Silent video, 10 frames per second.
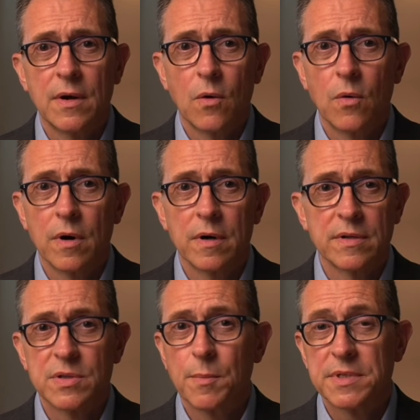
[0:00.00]
or
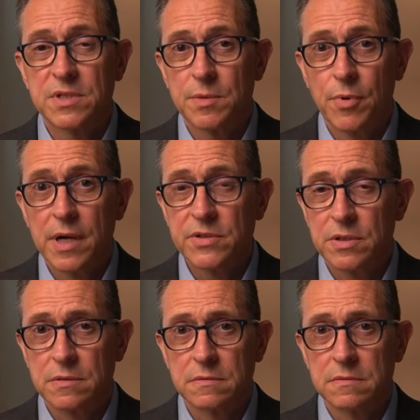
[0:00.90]
so much
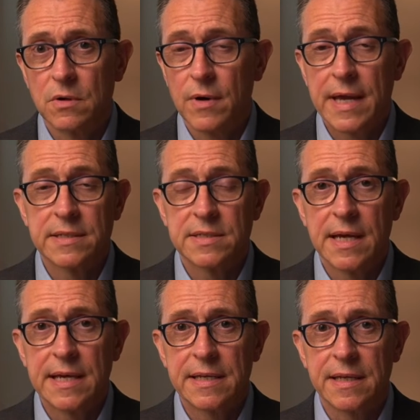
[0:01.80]
depression or
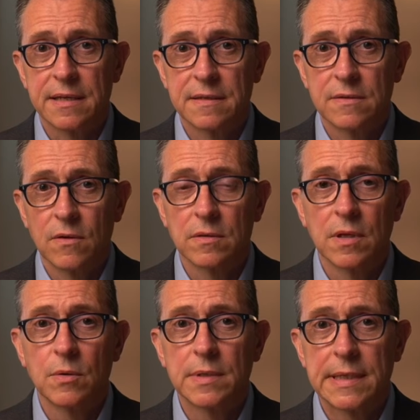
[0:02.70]
anxiety or
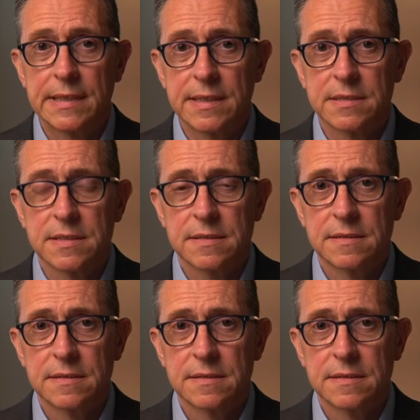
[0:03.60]
loneliness.